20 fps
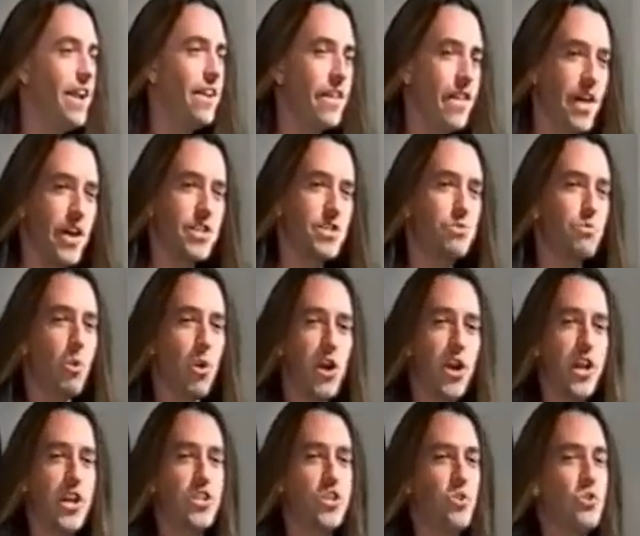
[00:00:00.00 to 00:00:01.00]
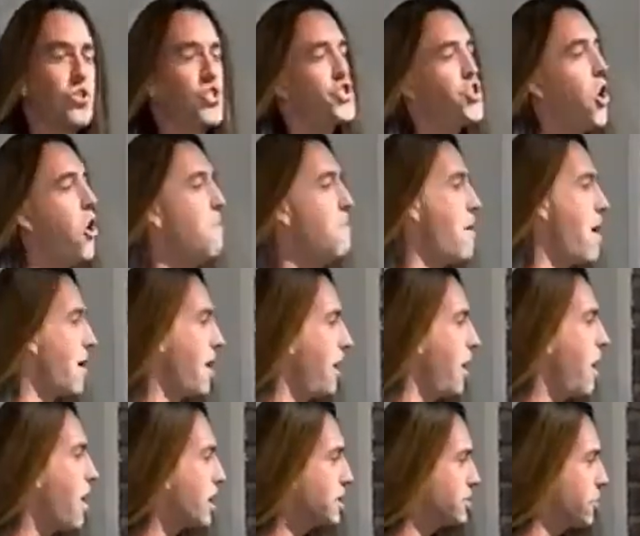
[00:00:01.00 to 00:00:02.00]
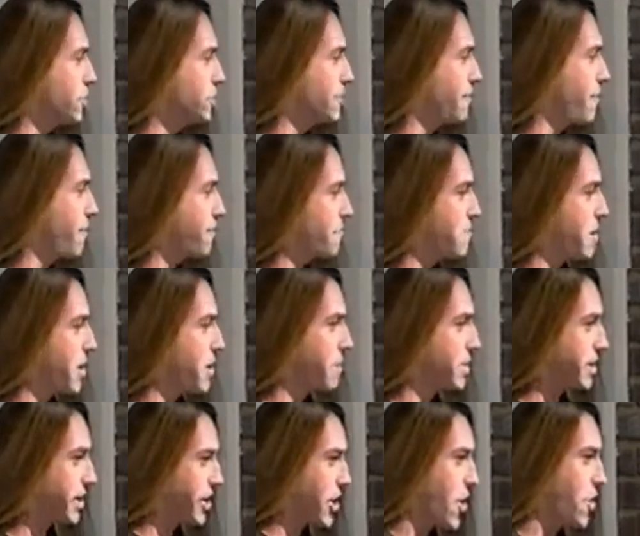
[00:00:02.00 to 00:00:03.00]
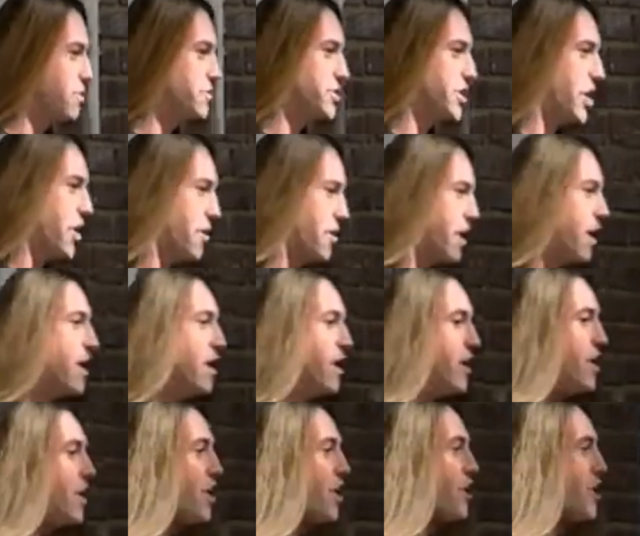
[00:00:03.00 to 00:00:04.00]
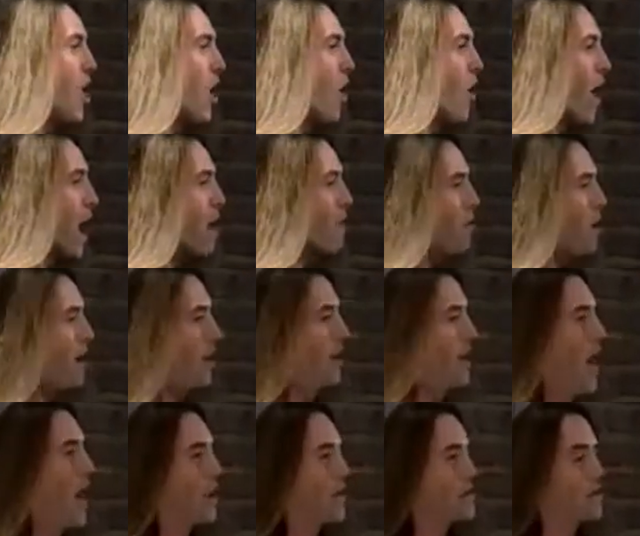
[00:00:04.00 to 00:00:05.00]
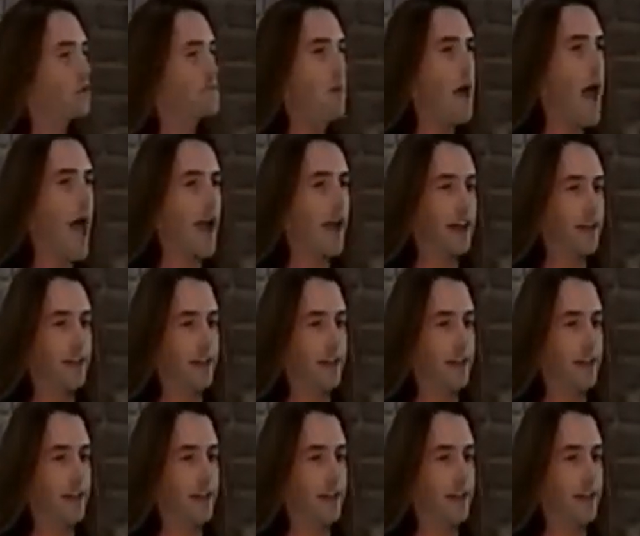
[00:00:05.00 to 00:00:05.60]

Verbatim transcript: into this, we're going to do show monologues. Those of you familiar with the Cone Zone know I run a lot of smack,